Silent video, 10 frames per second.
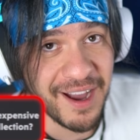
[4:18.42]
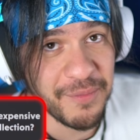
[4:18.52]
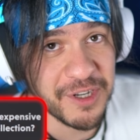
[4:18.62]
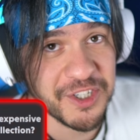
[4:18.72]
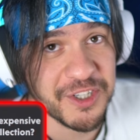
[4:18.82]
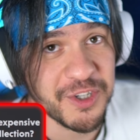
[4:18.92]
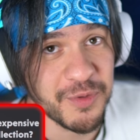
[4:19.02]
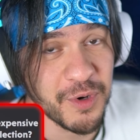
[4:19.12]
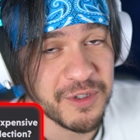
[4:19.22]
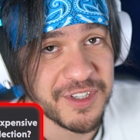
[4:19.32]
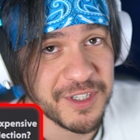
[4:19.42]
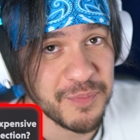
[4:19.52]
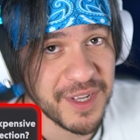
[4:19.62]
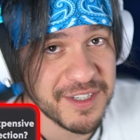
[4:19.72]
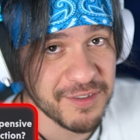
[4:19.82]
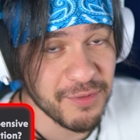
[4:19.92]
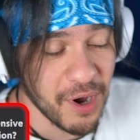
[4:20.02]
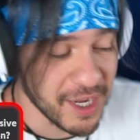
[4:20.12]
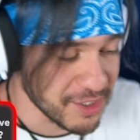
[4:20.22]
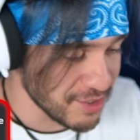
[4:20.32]
much is your most expensive
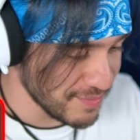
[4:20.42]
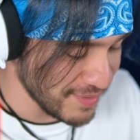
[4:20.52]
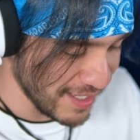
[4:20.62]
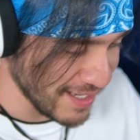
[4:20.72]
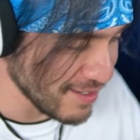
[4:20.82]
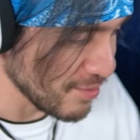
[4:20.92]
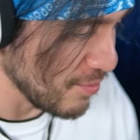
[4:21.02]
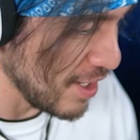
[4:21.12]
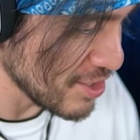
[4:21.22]
watch? in your watch